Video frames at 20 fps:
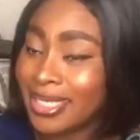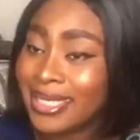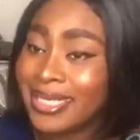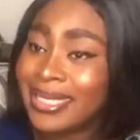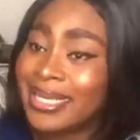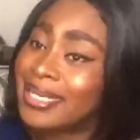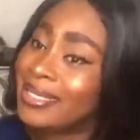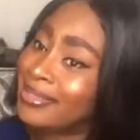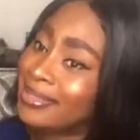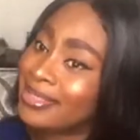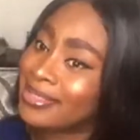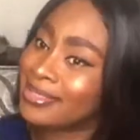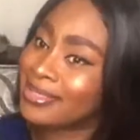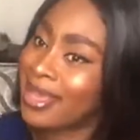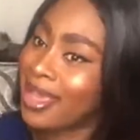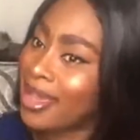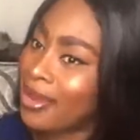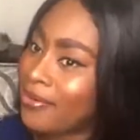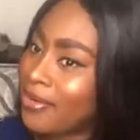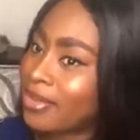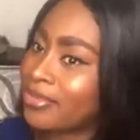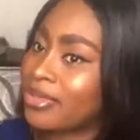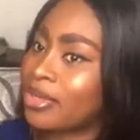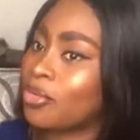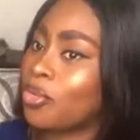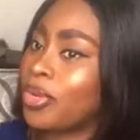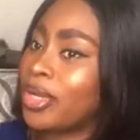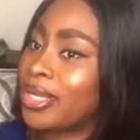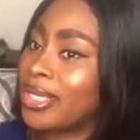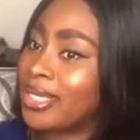In this era that
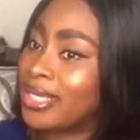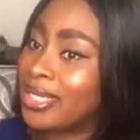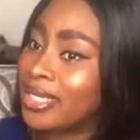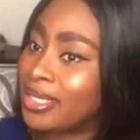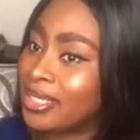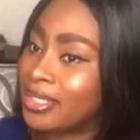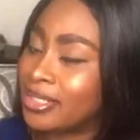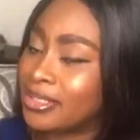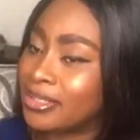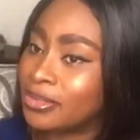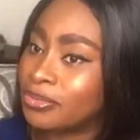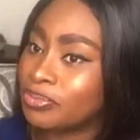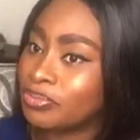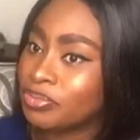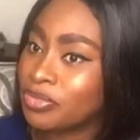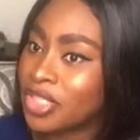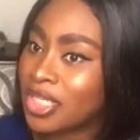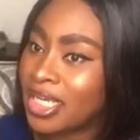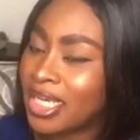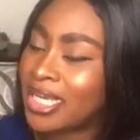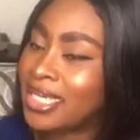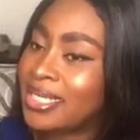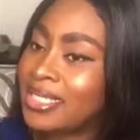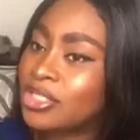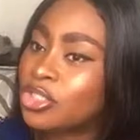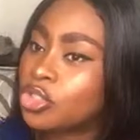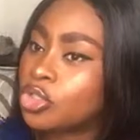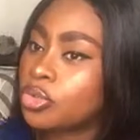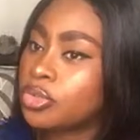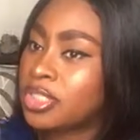we're in, it is
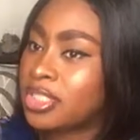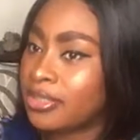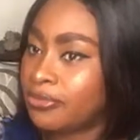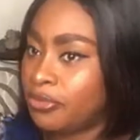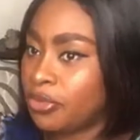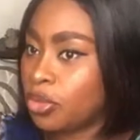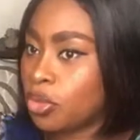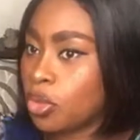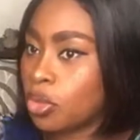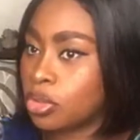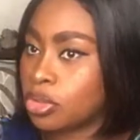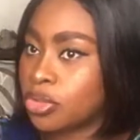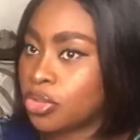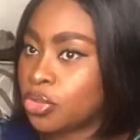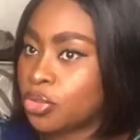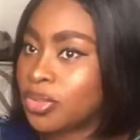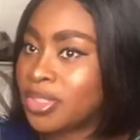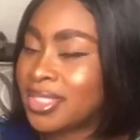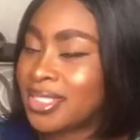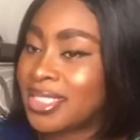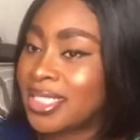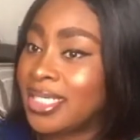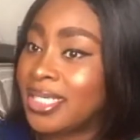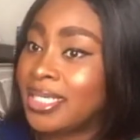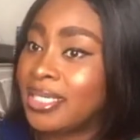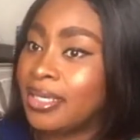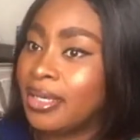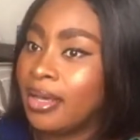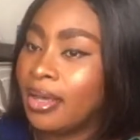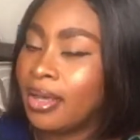so difficult to see
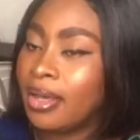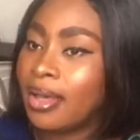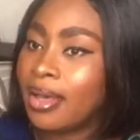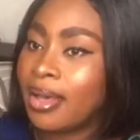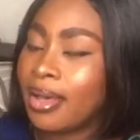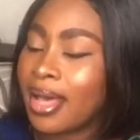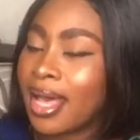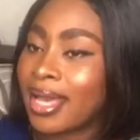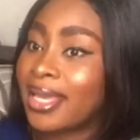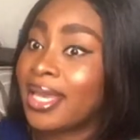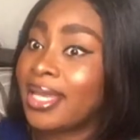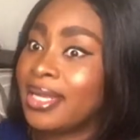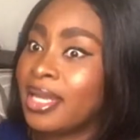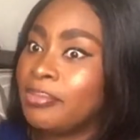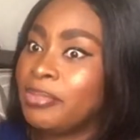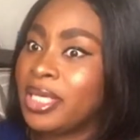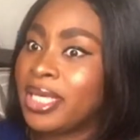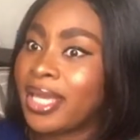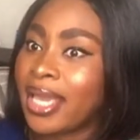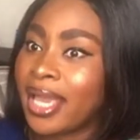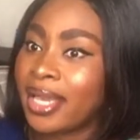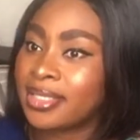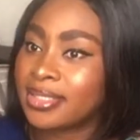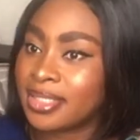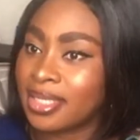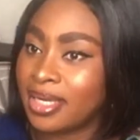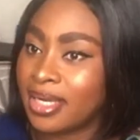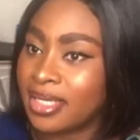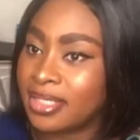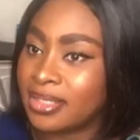academic
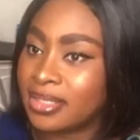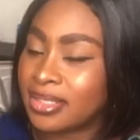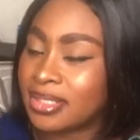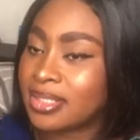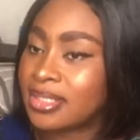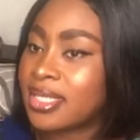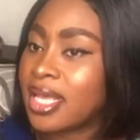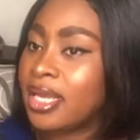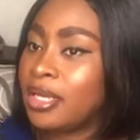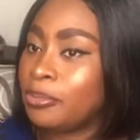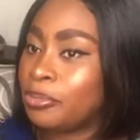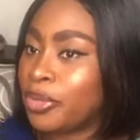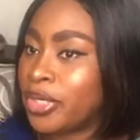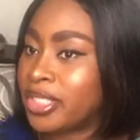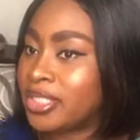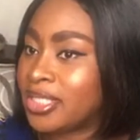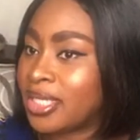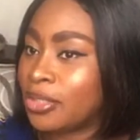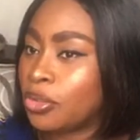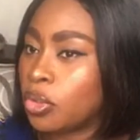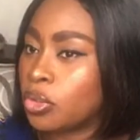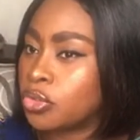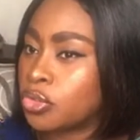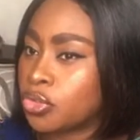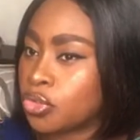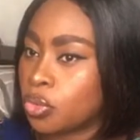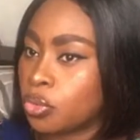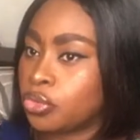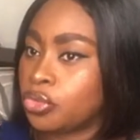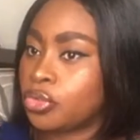excellence celebrated on
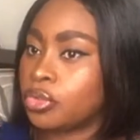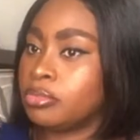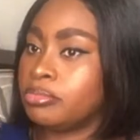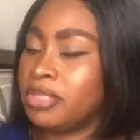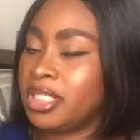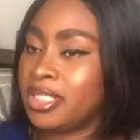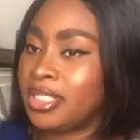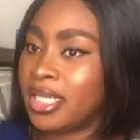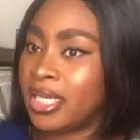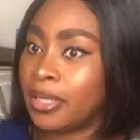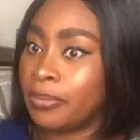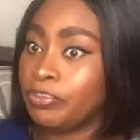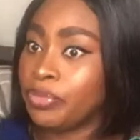social media.